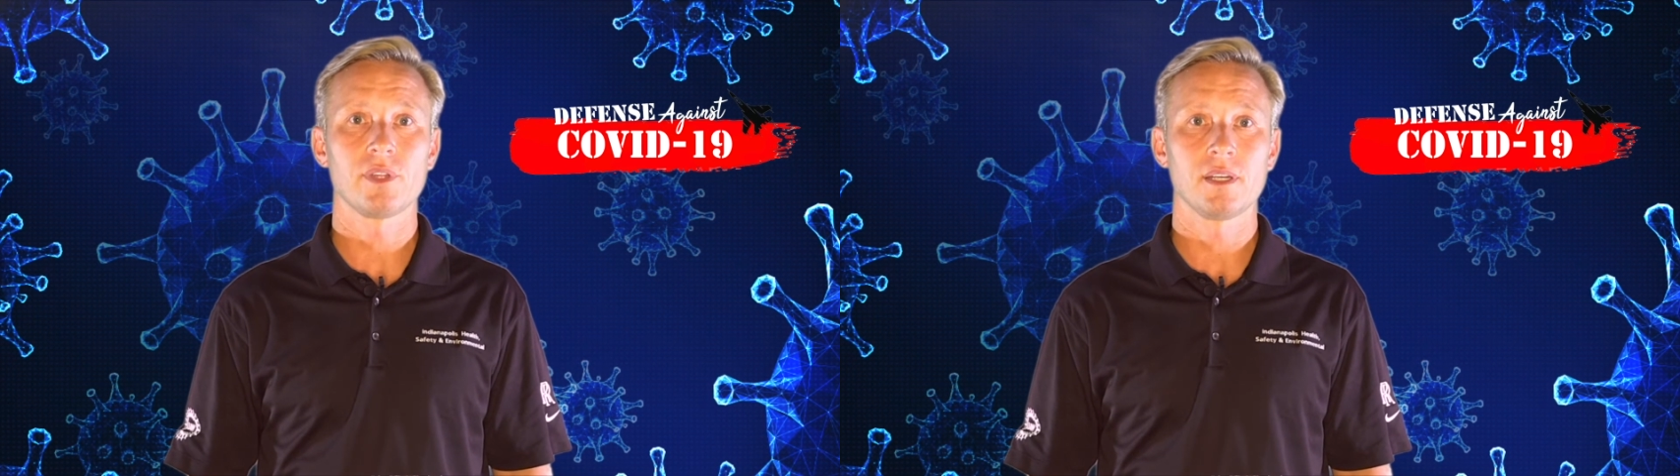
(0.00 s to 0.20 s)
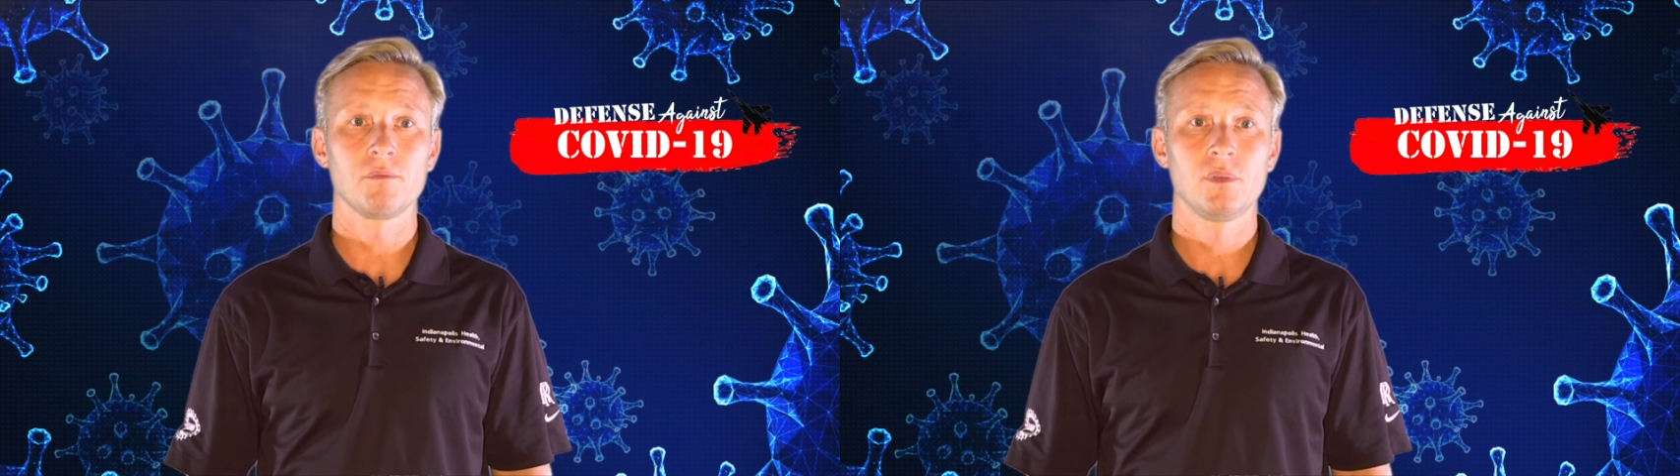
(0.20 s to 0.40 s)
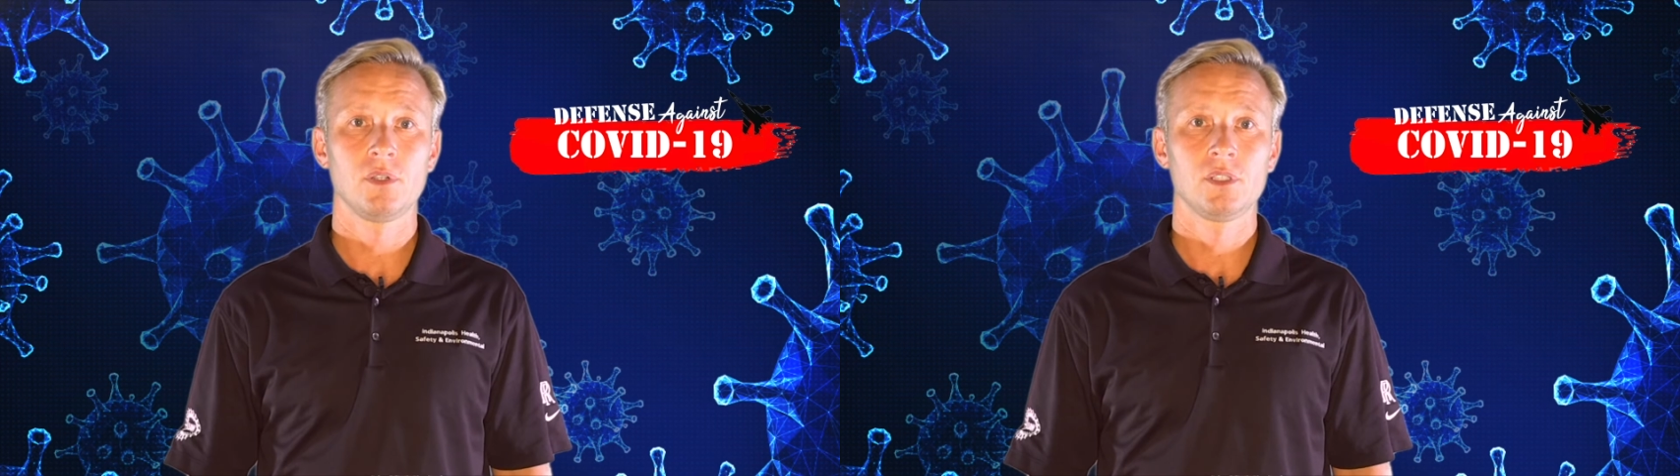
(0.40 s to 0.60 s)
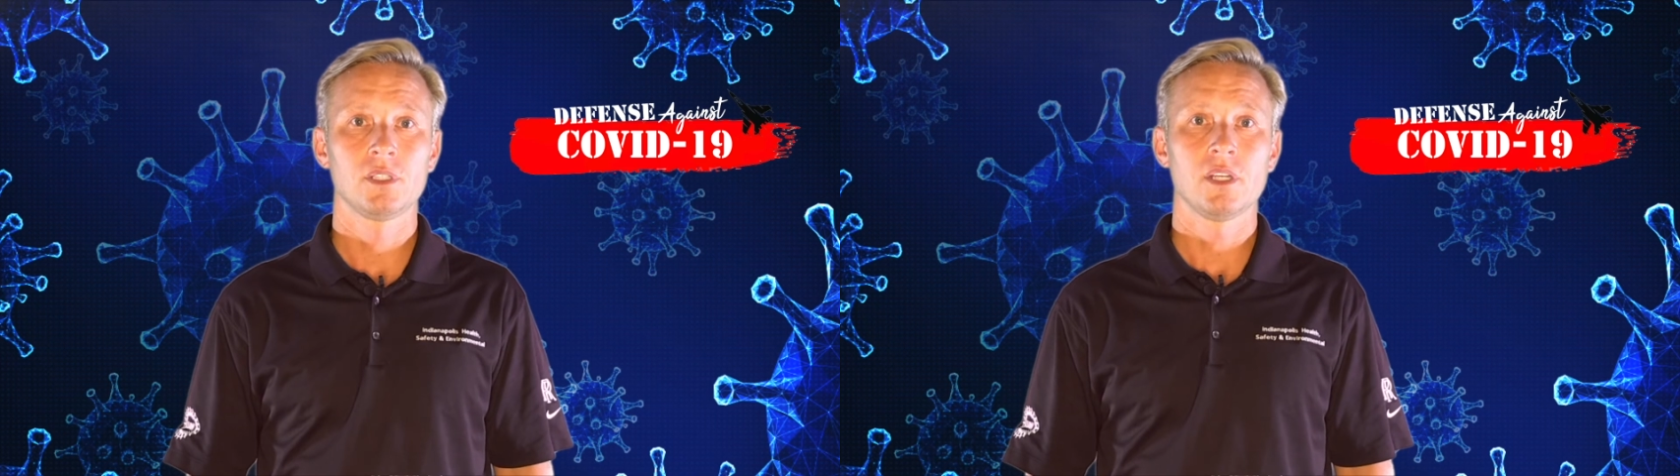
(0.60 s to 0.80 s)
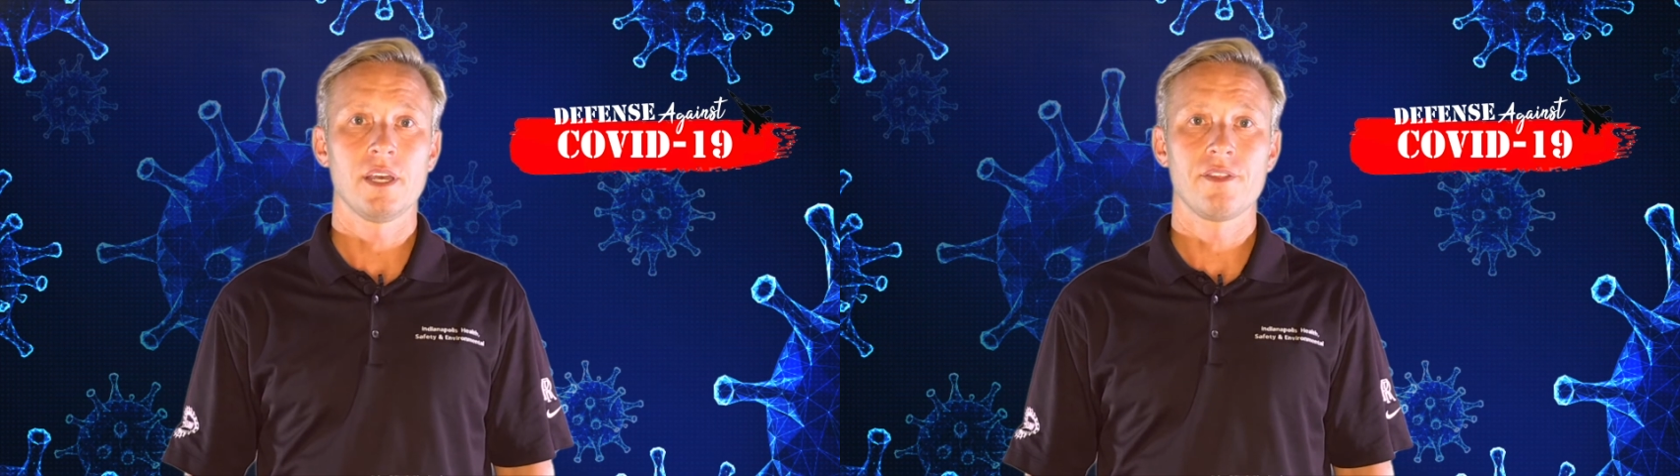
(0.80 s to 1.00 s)
them.
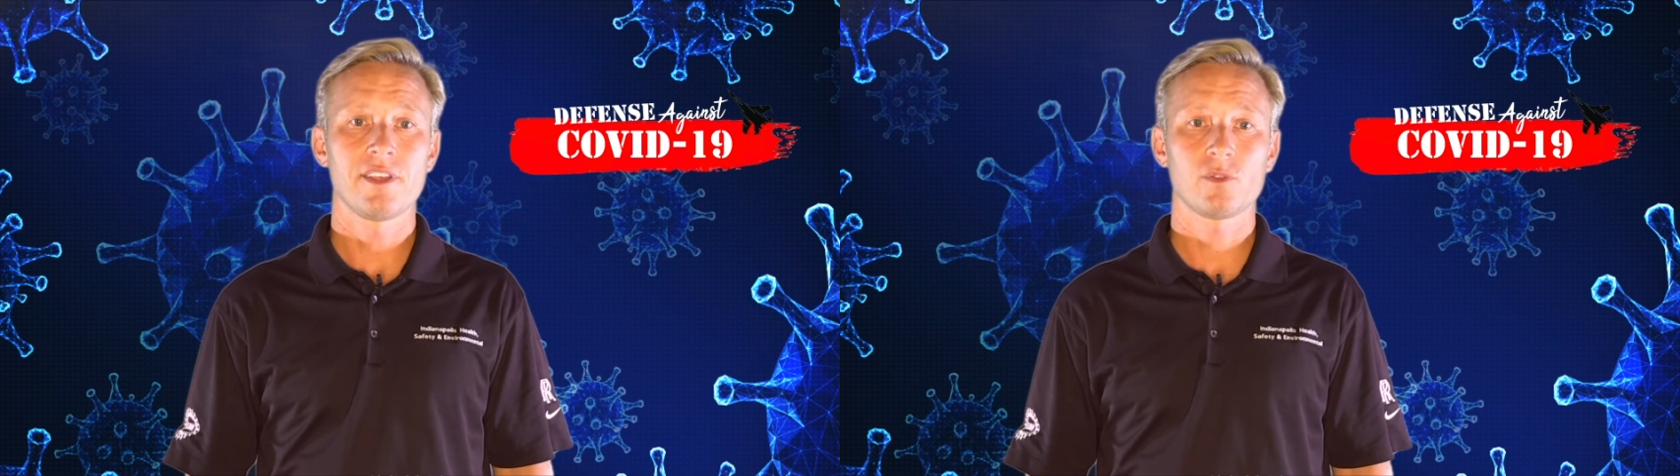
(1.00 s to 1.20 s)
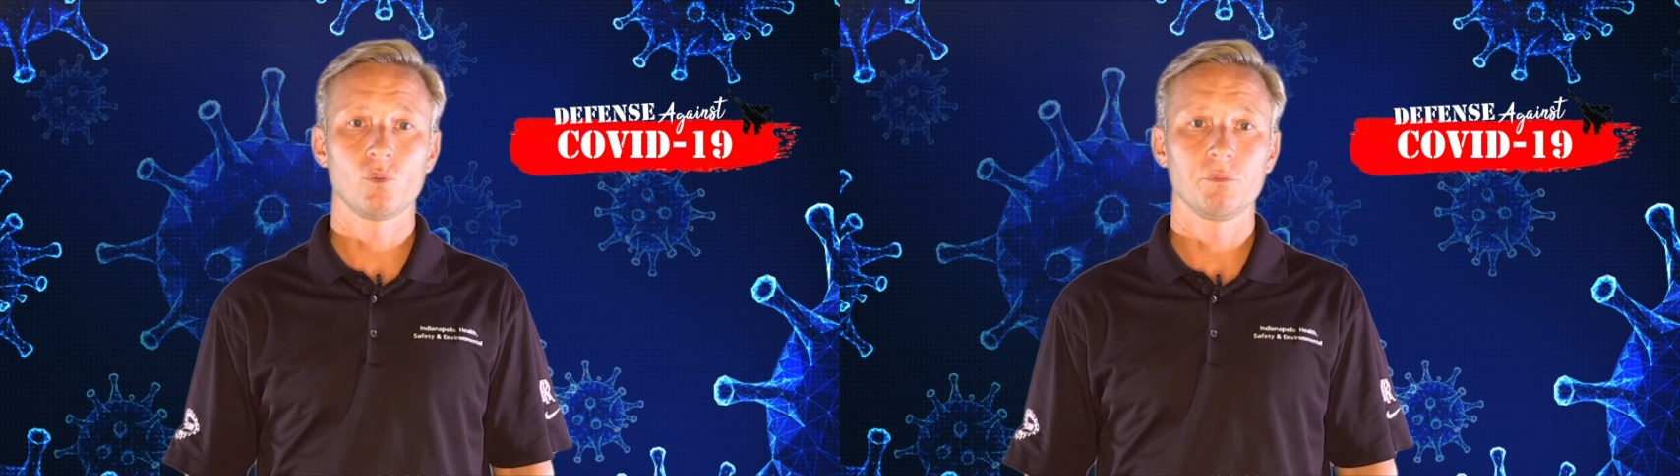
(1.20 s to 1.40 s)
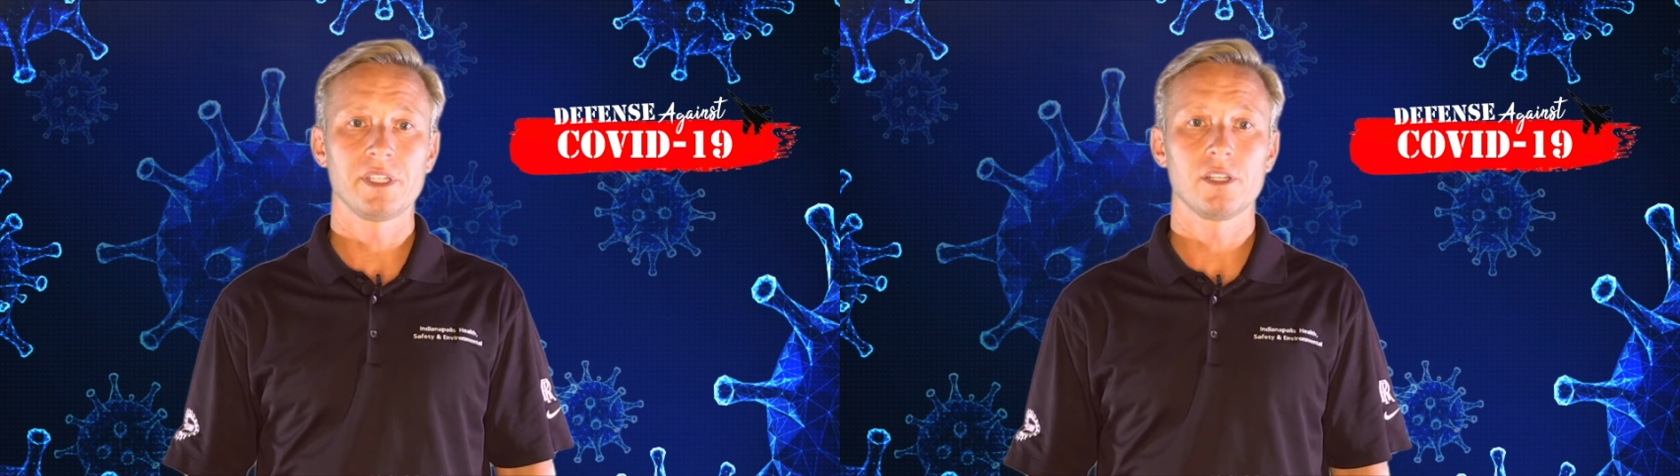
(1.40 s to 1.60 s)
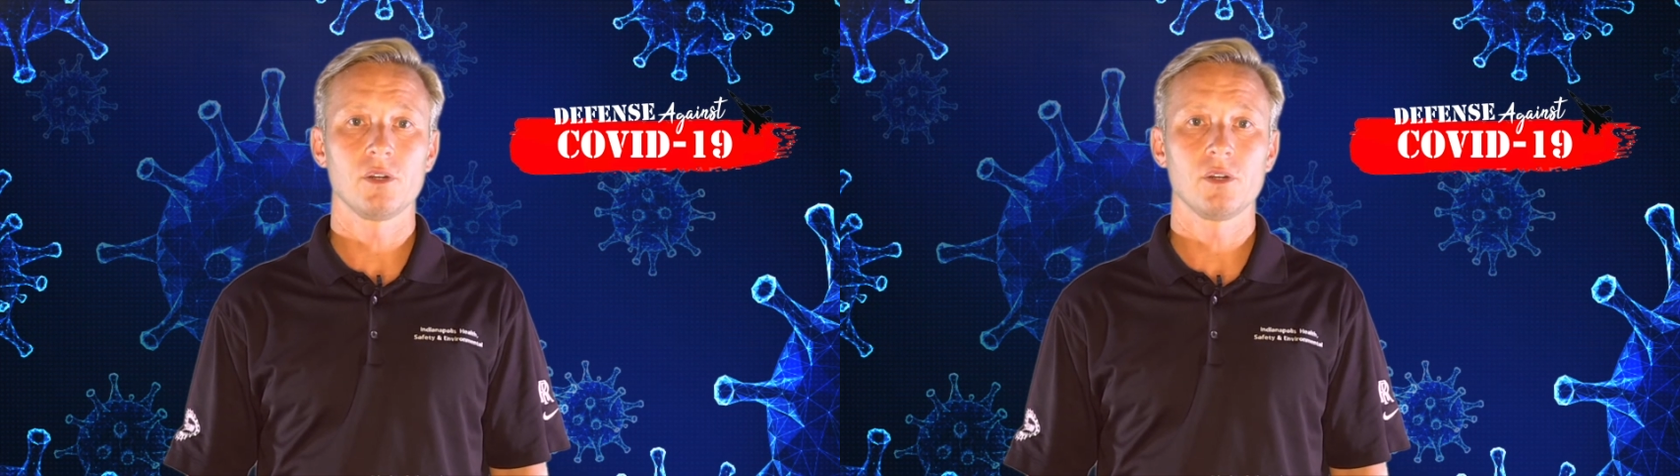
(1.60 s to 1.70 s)
And this will be no